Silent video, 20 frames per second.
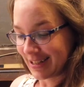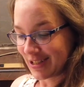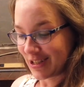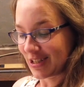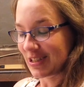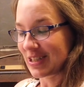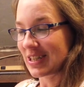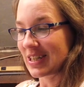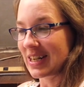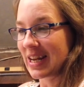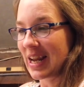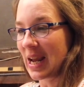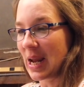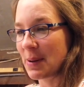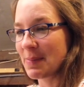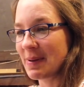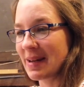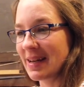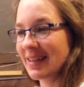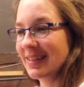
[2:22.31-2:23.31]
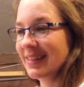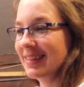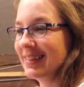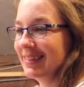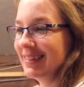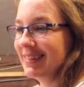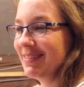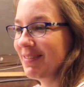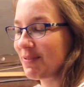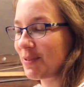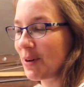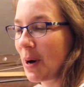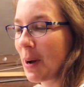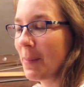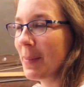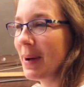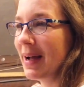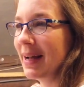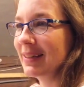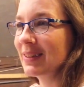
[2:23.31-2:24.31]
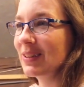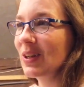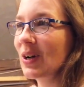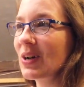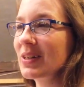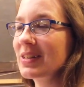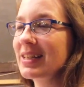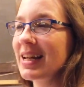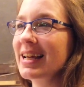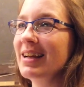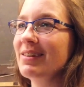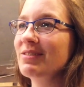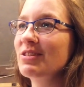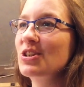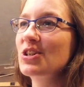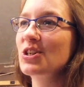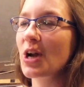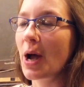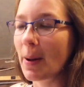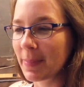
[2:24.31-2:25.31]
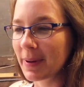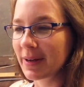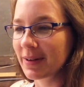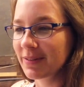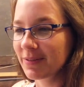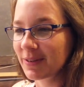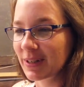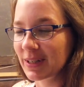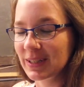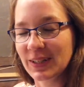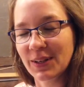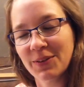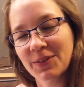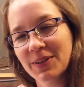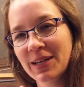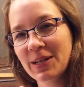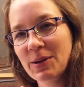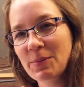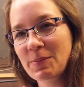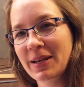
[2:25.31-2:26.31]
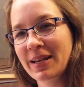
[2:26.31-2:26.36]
just came in from a long day of shopping for clothing,